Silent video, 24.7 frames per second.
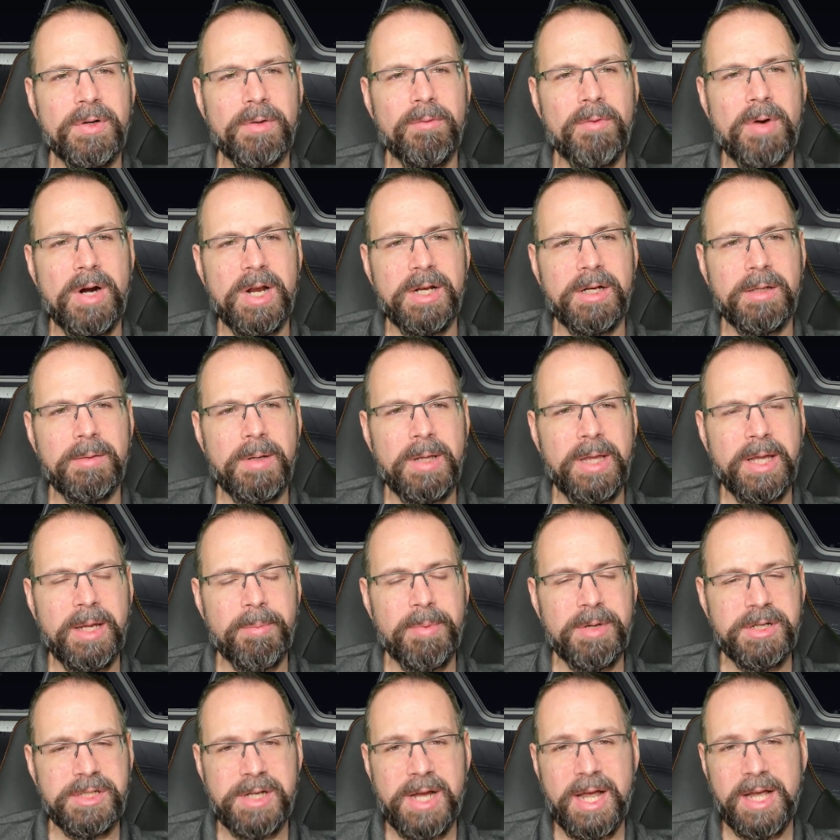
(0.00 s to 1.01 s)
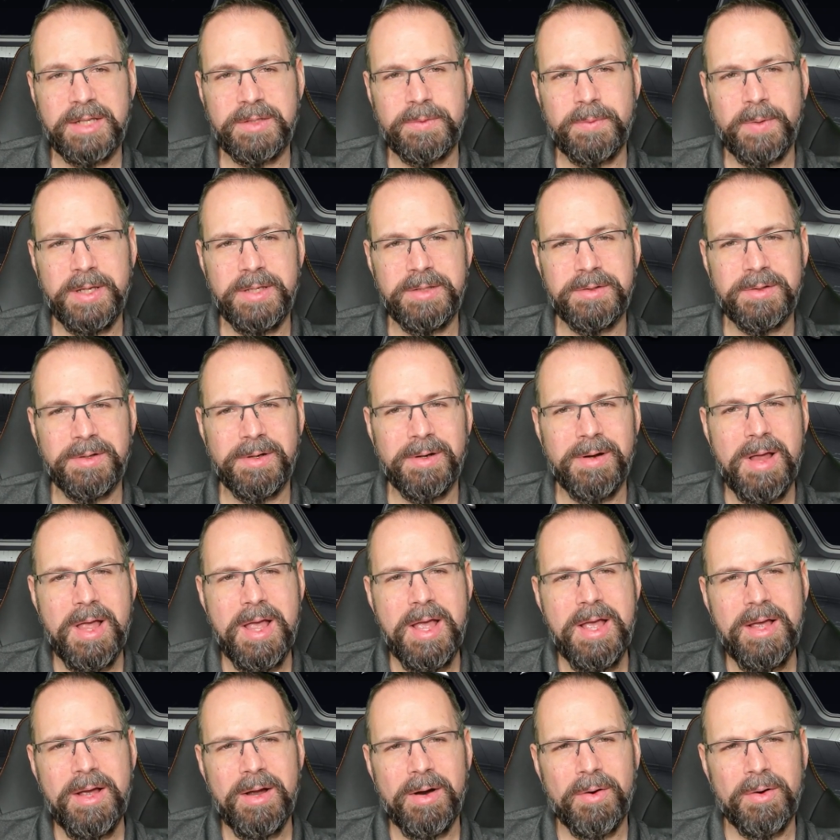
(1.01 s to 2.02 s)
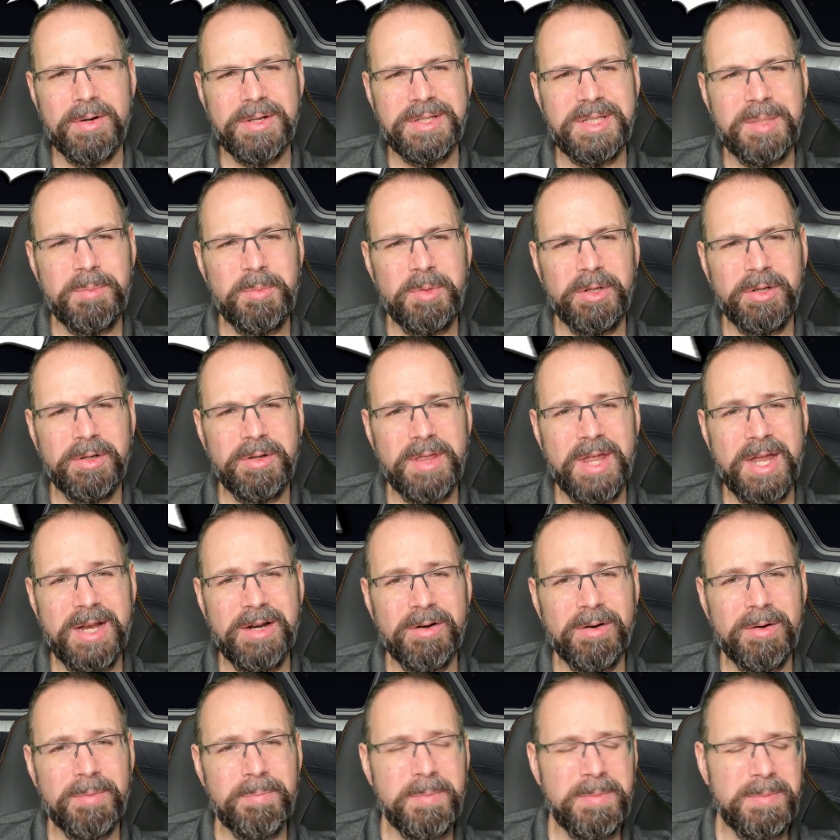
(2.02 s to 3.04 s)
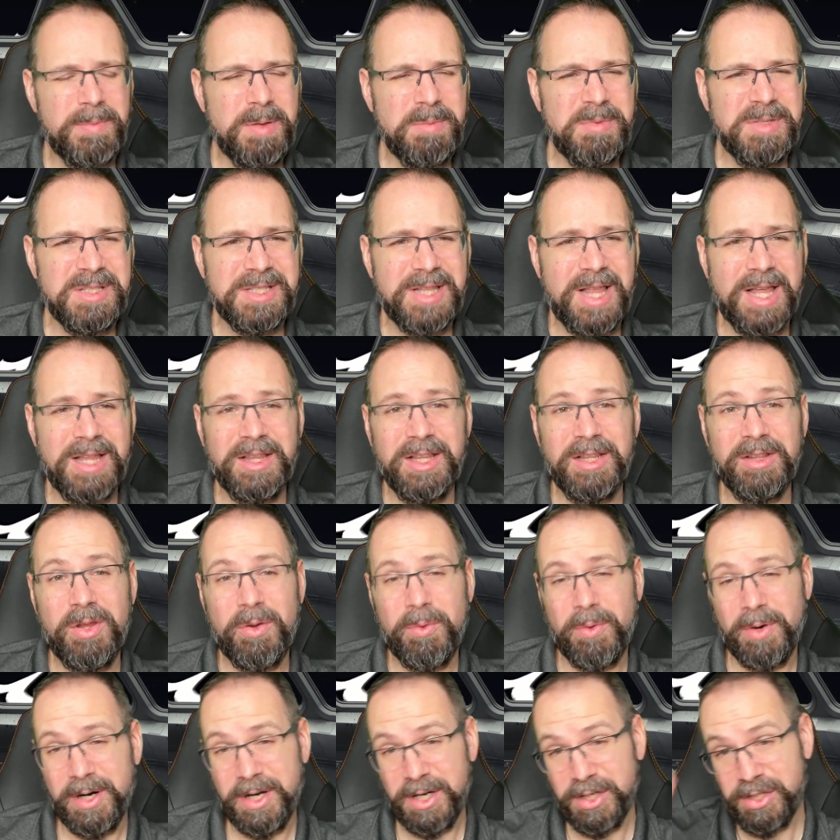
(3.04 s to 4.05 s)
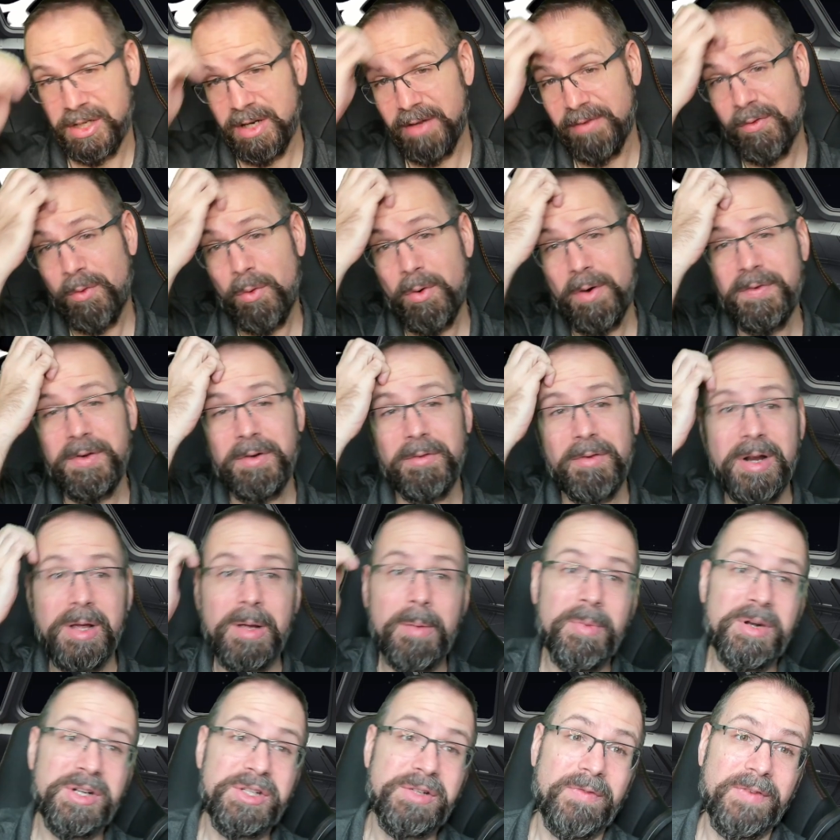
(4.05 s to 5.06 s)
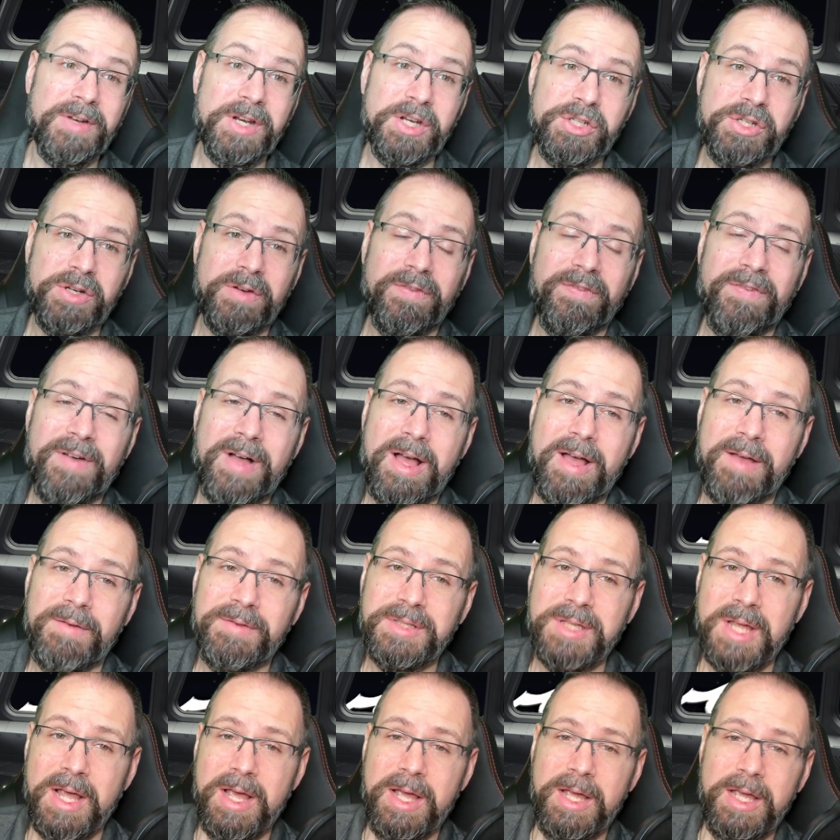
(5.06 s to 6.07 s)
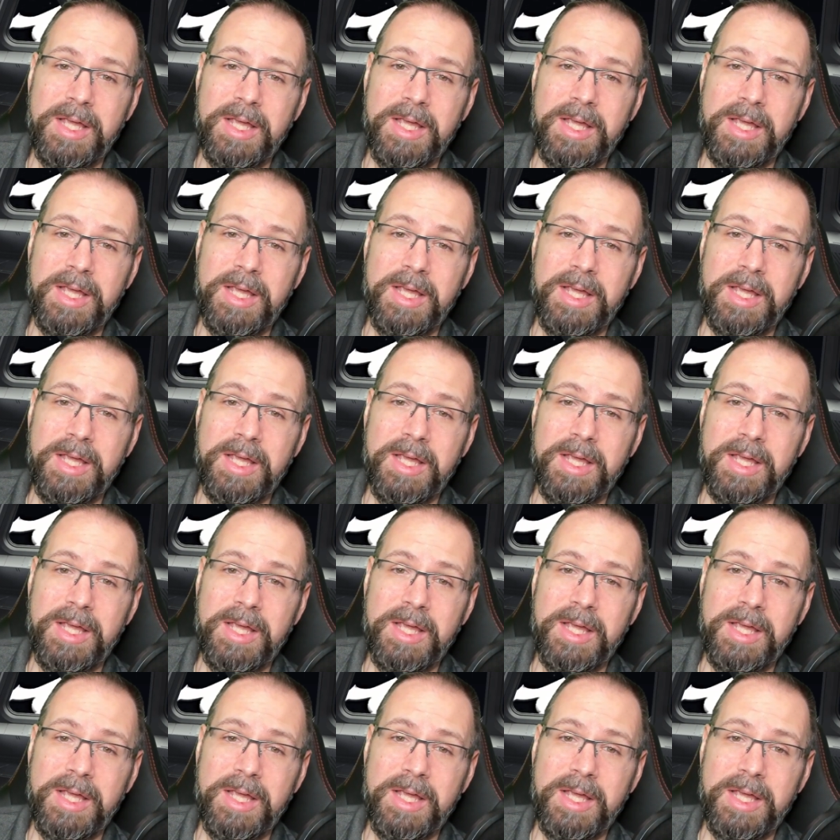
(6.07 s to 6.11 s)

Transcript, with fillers: running like a bunch of X wings or or similar that are maybe slightly lower initiative, or if you're running a bunch of initiative fives,